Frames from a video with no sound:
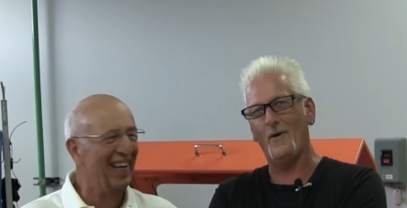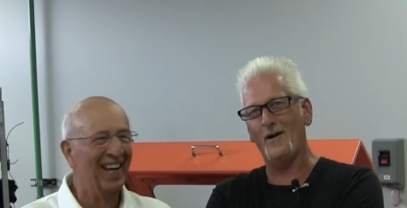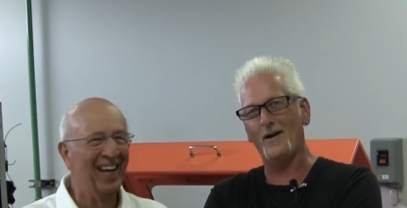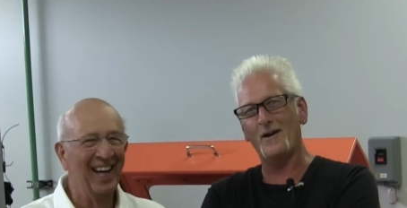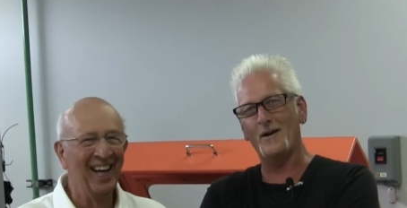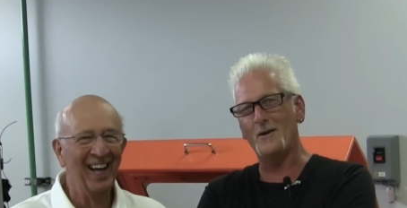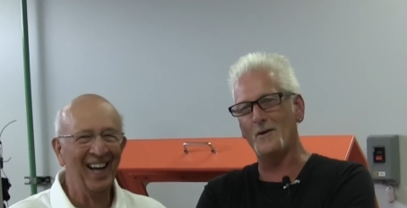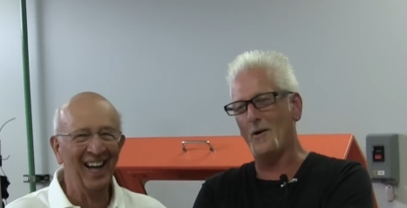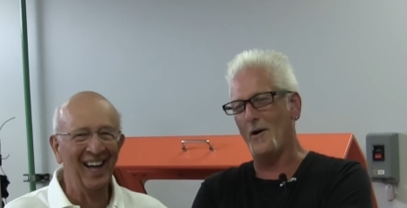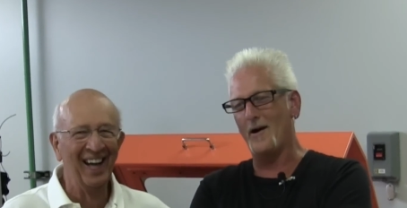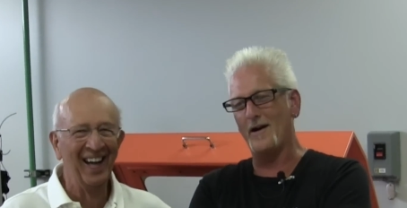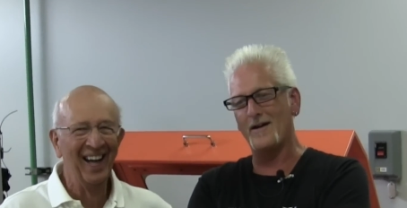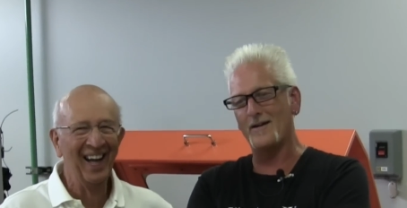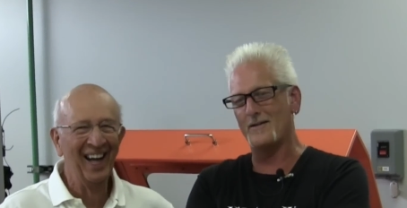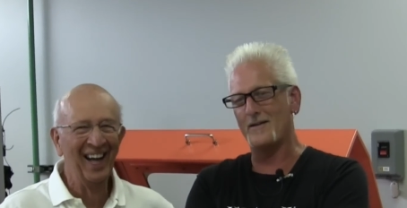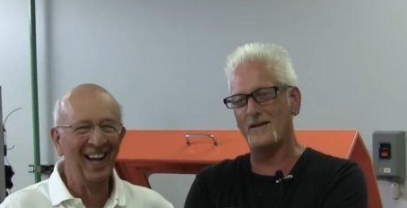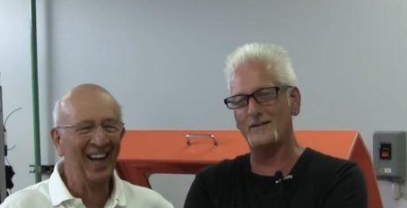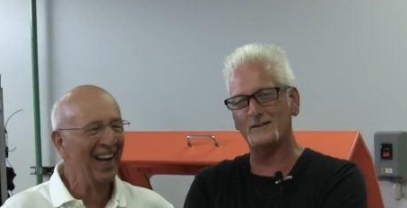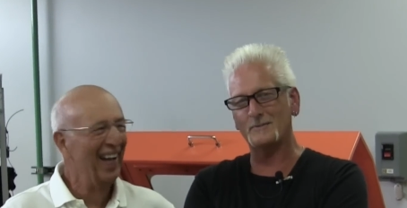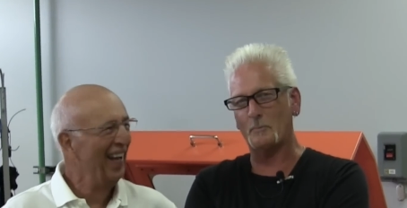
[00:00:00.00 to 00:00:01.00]
Speaker 1: Why are you? Uh,
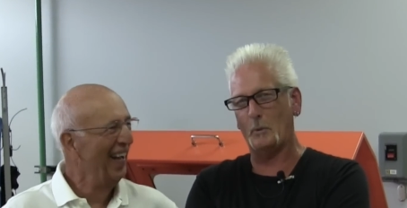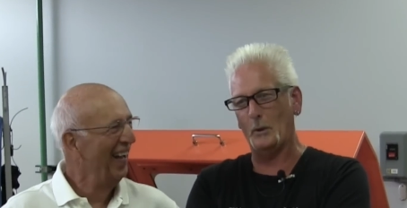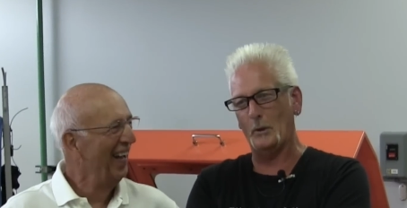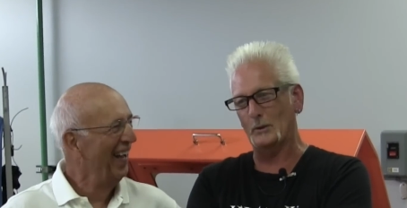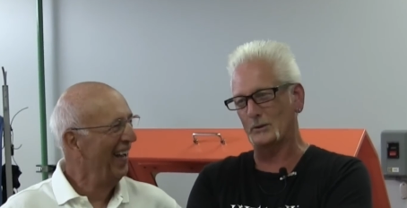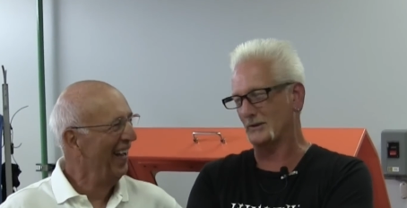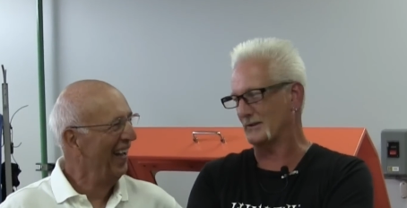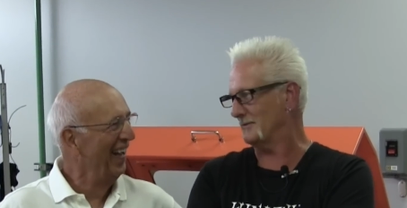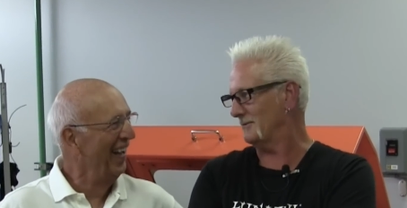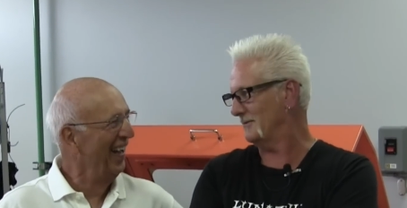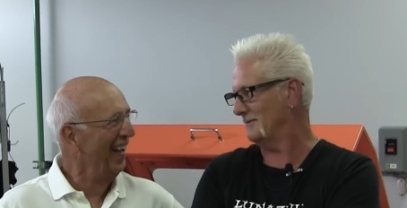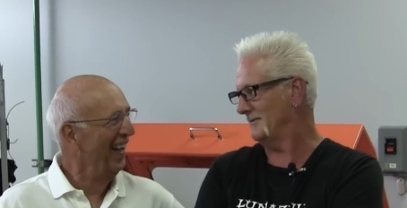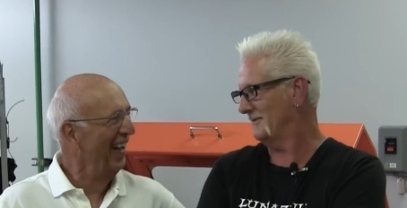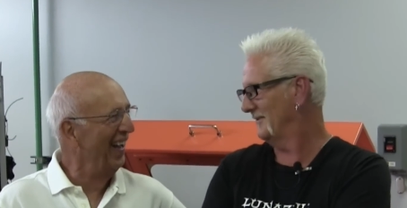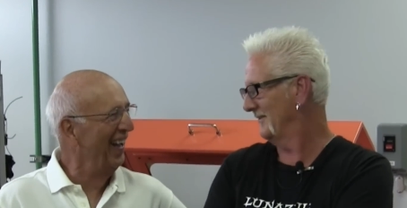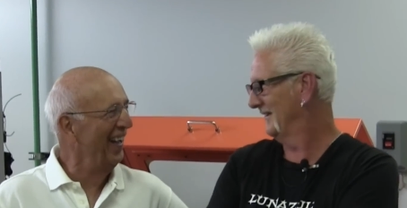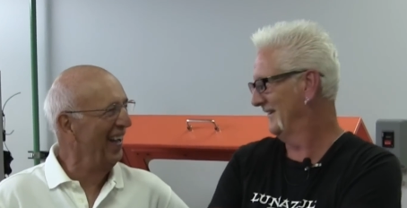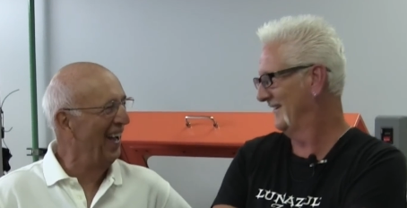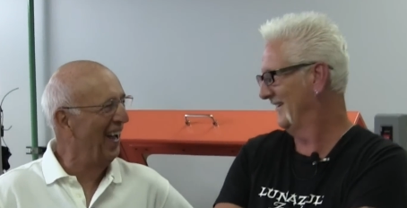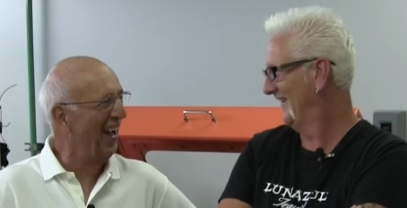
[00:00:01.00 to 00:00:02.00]
that's personal.
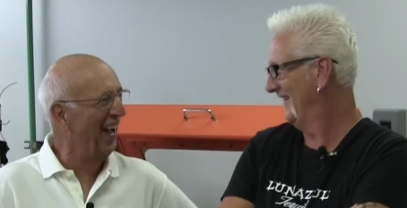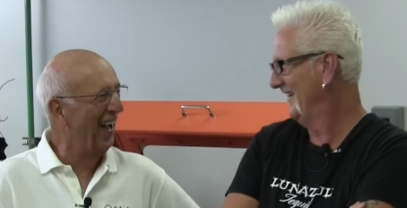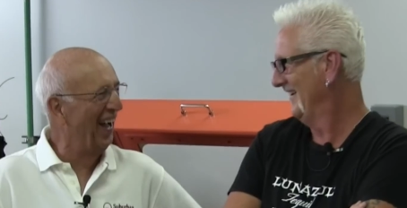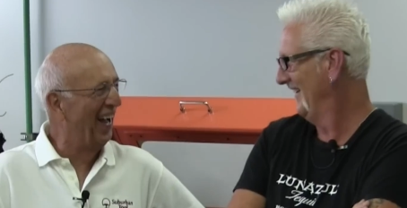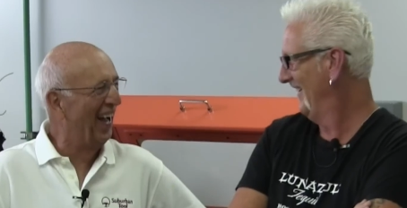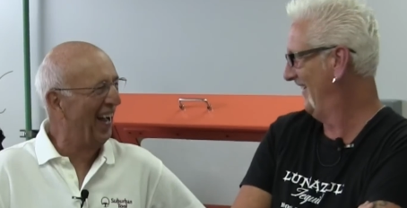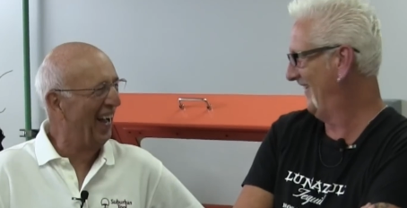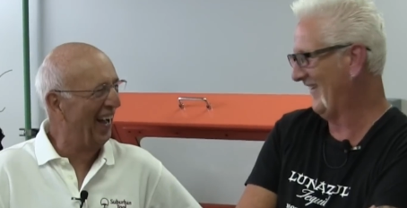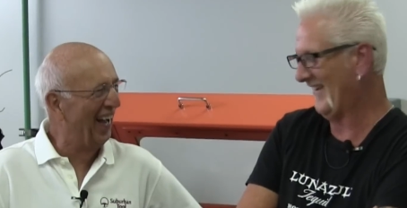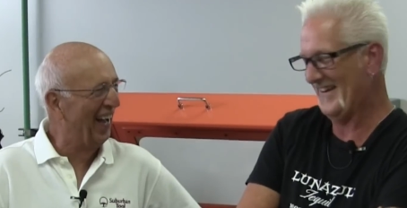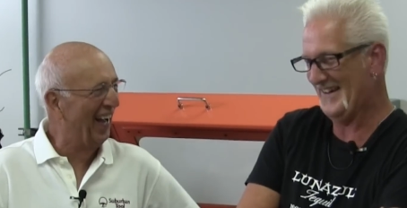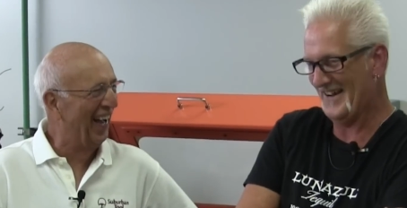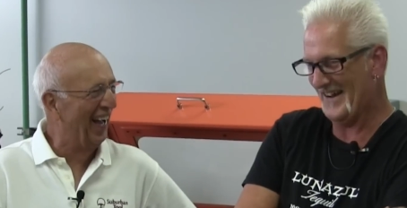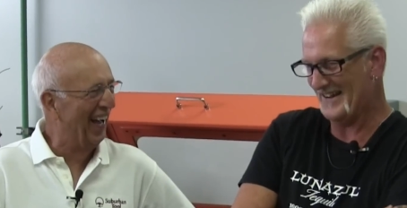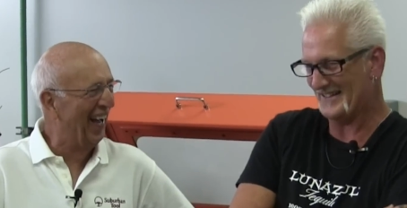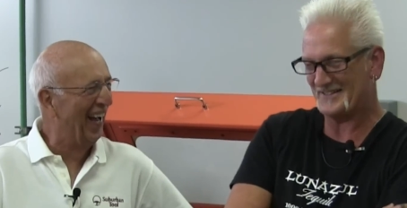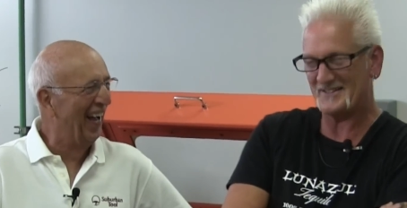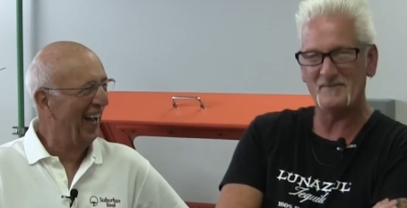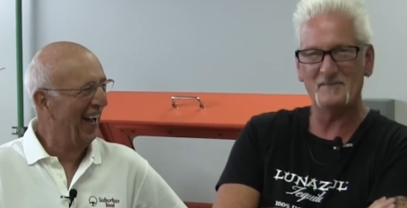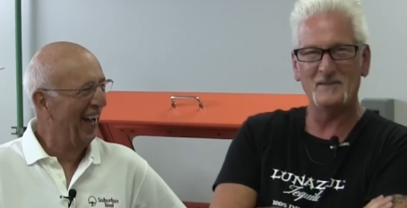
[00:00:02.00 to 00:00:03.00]
Why are you
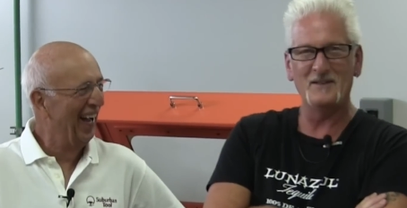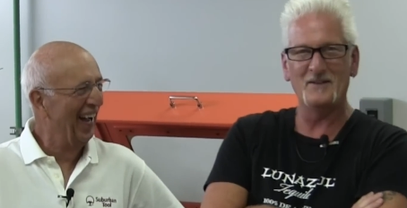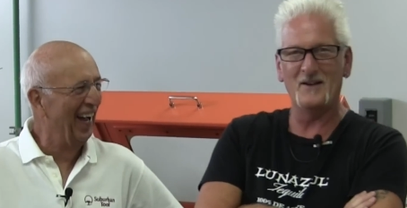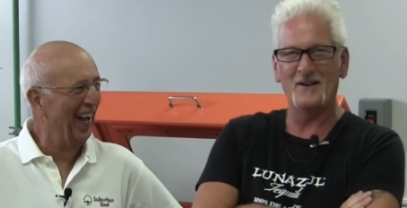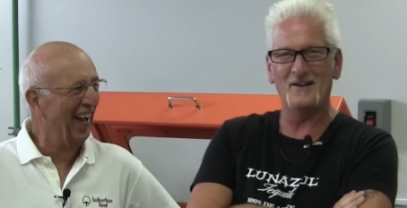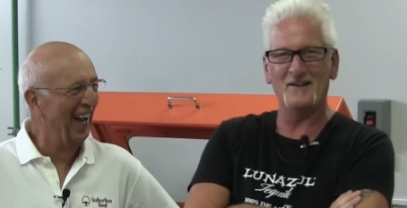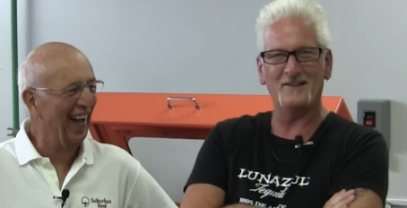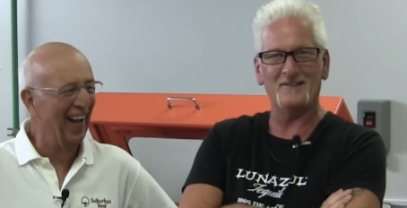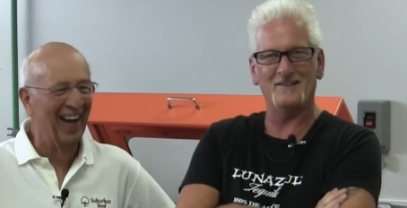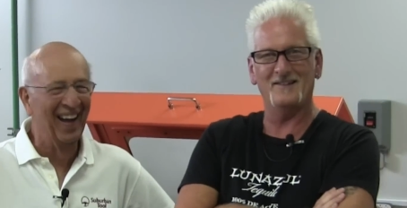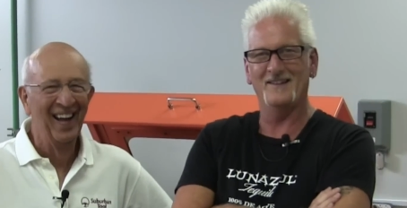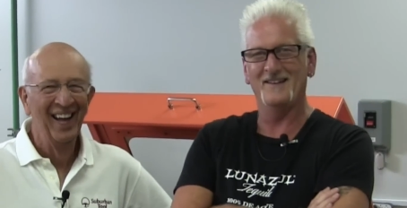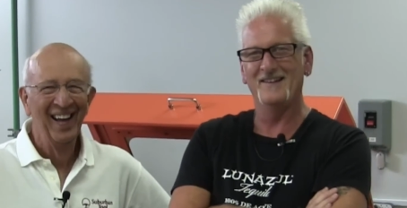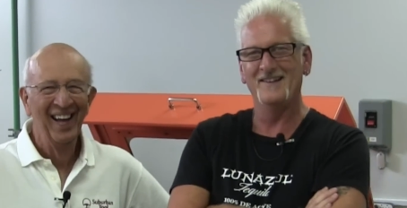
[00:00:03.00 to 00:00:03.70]
asking me that?